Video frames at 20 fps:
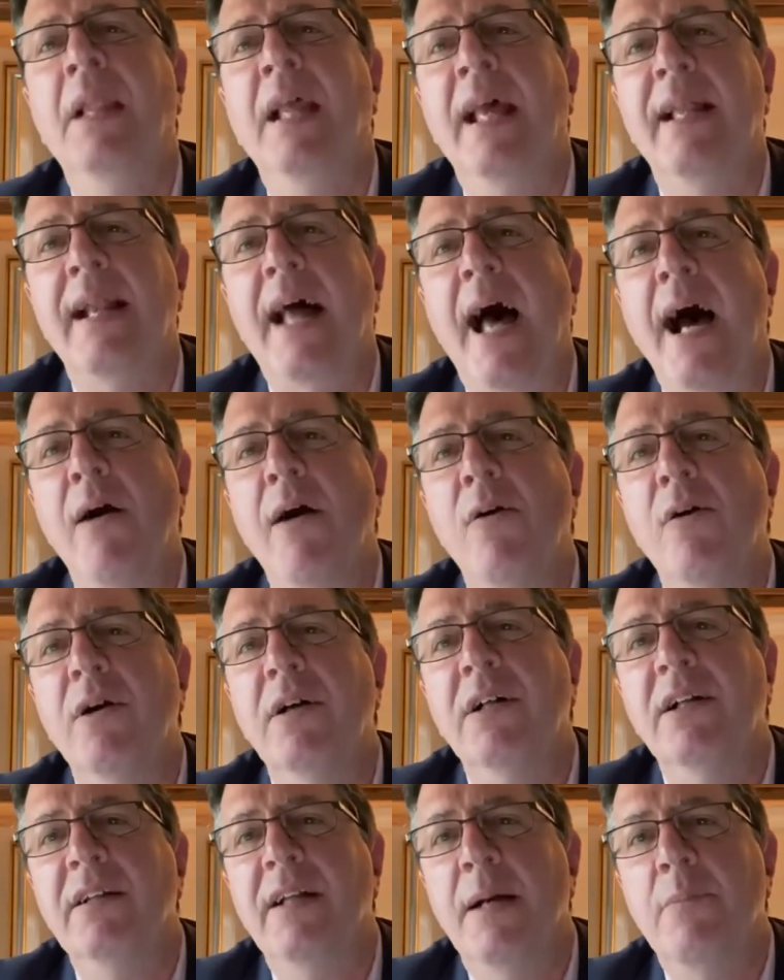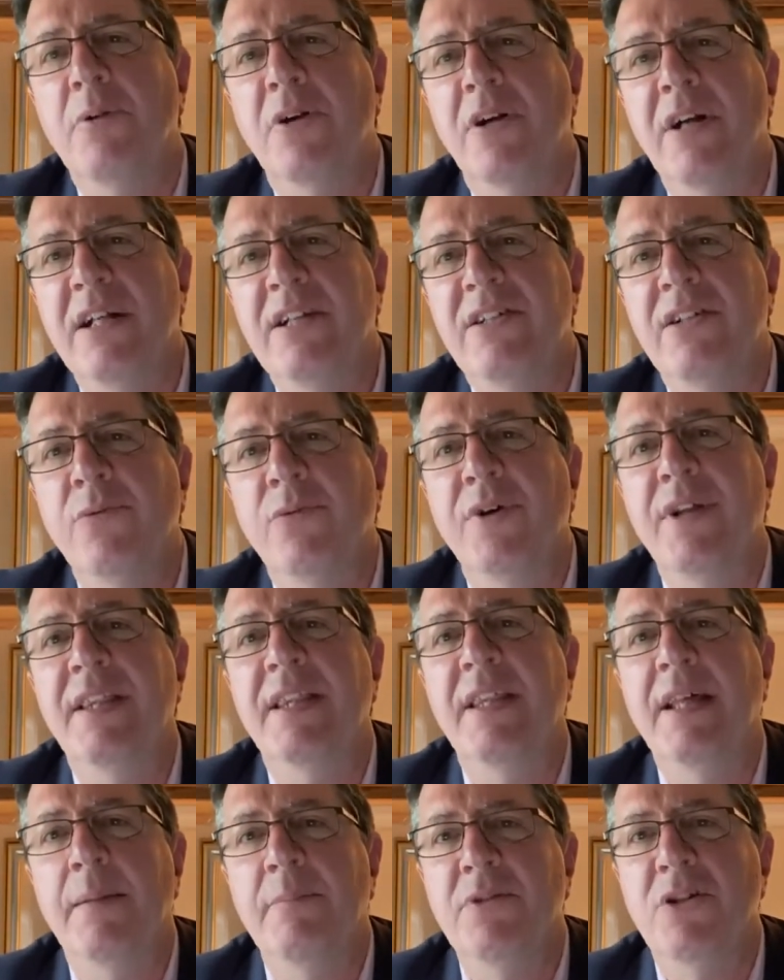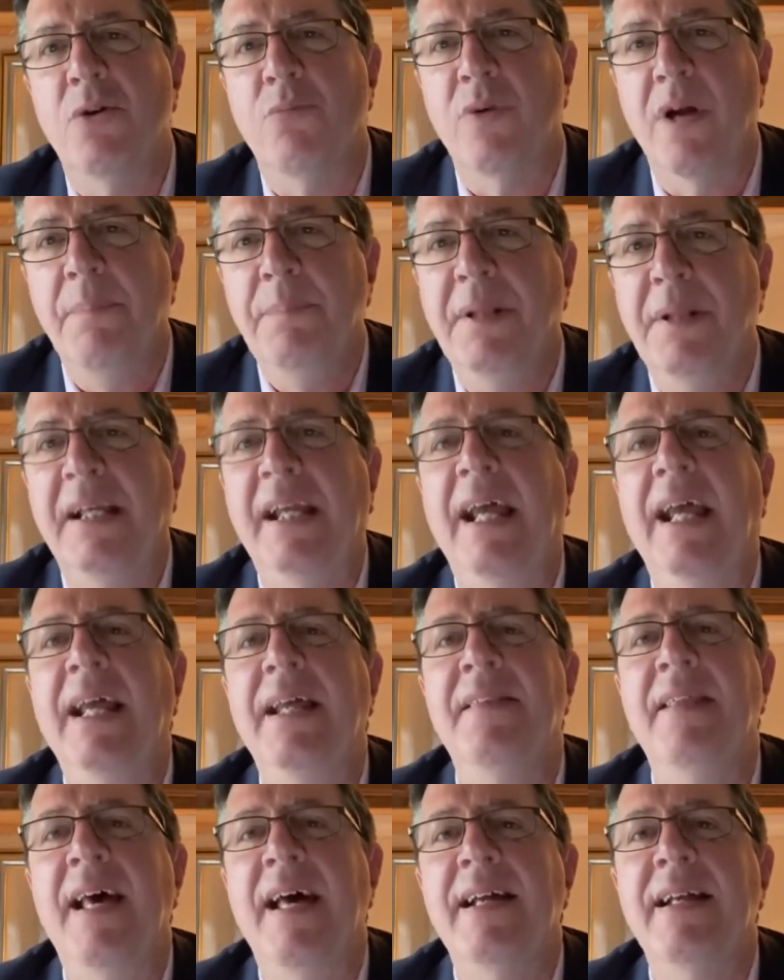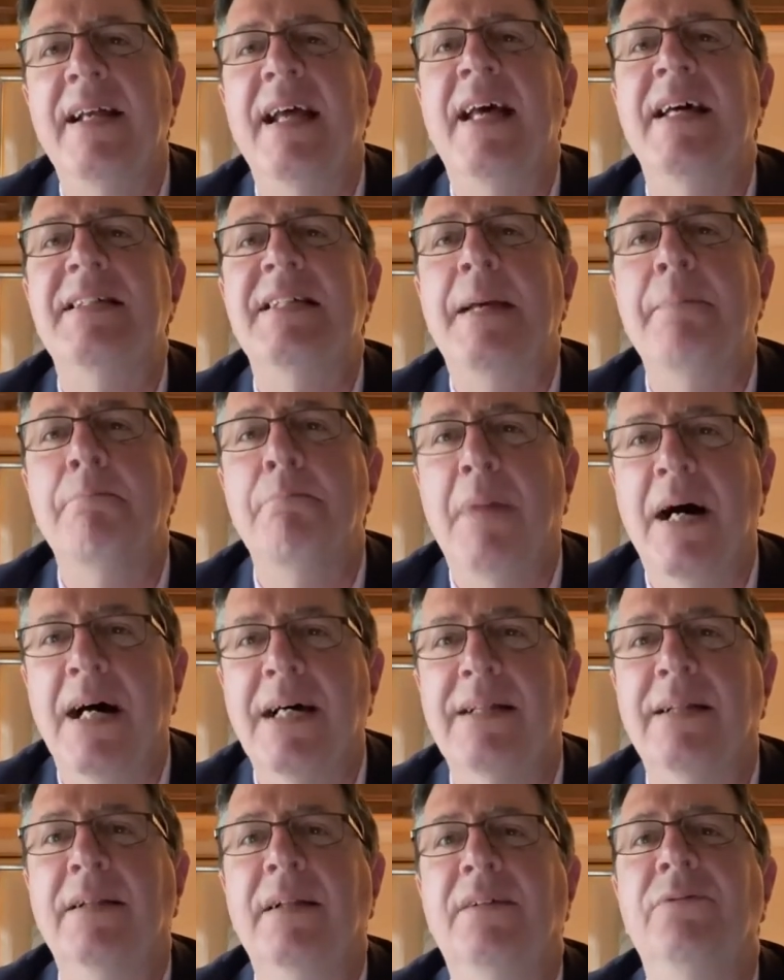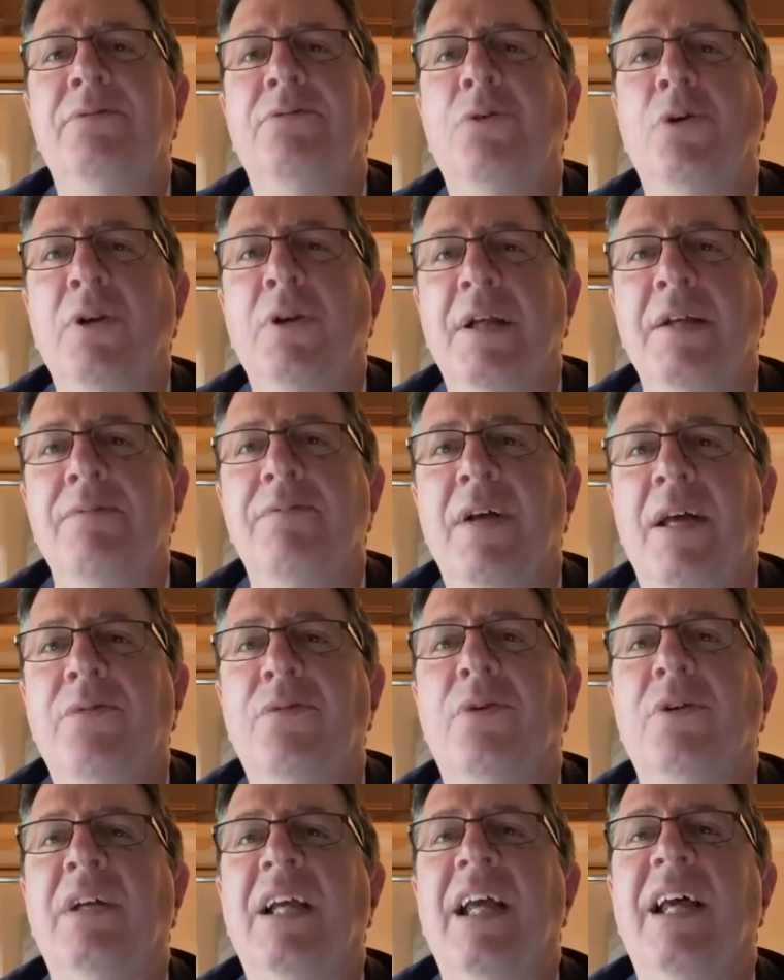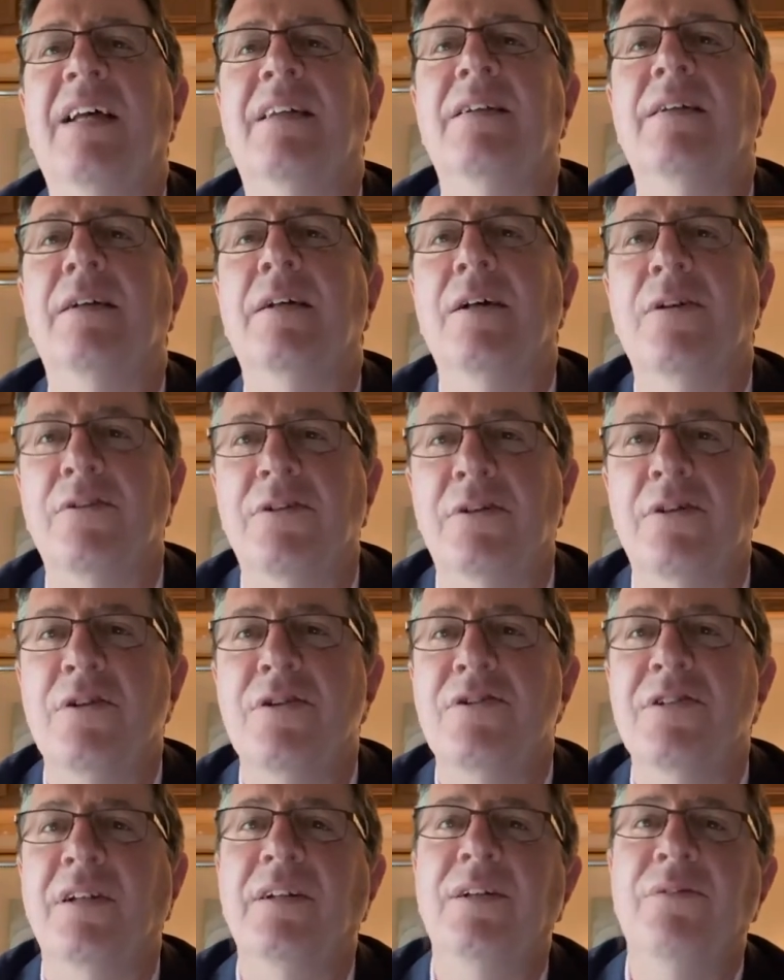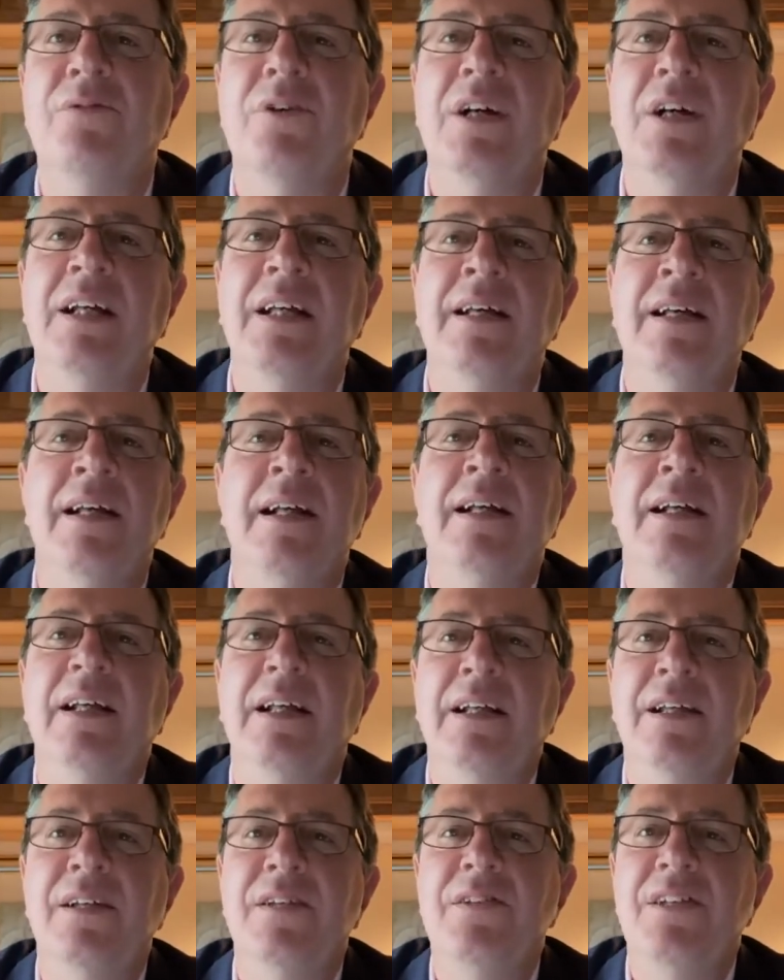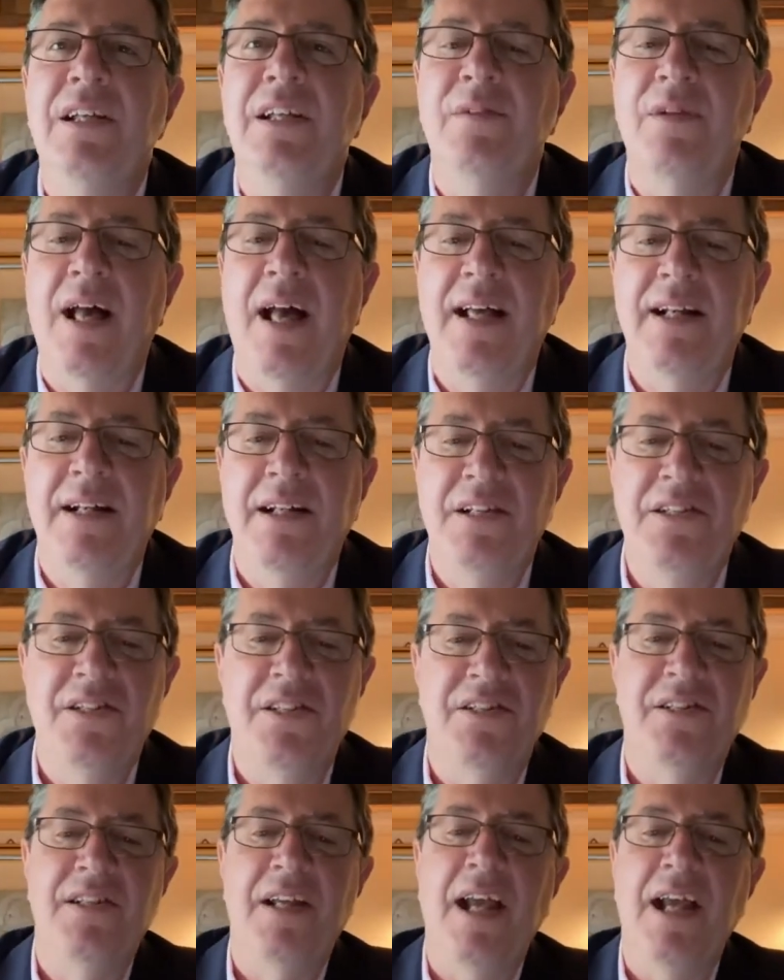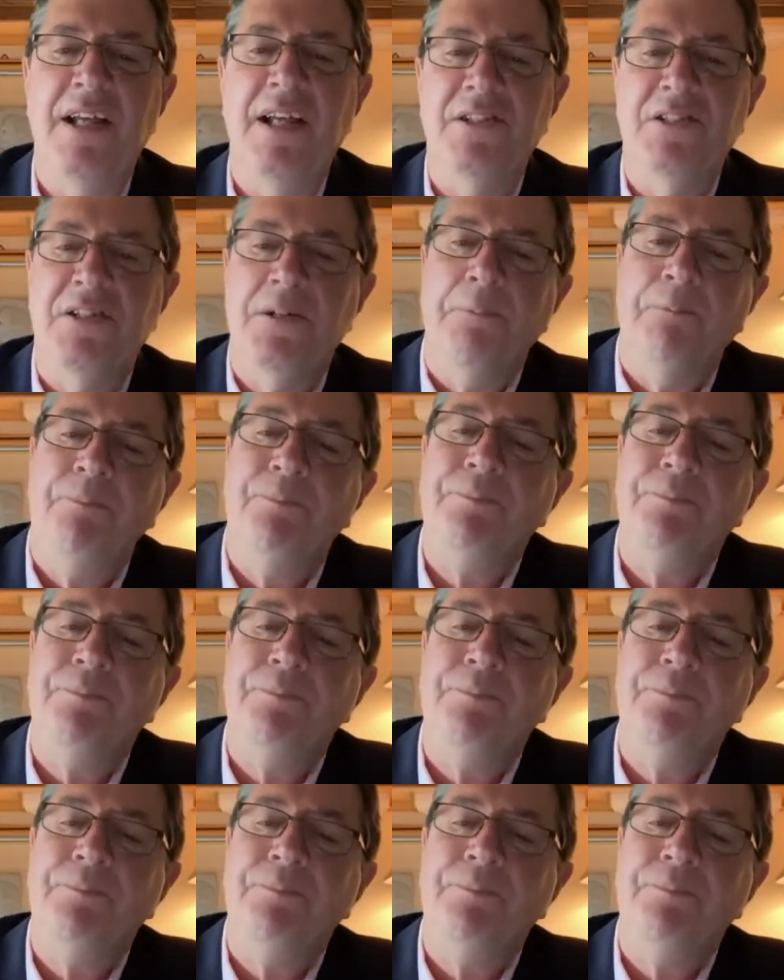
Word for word: and our collaboration with them to replicate that as a model of fully faithful Catholic healthcare delivery in the United States.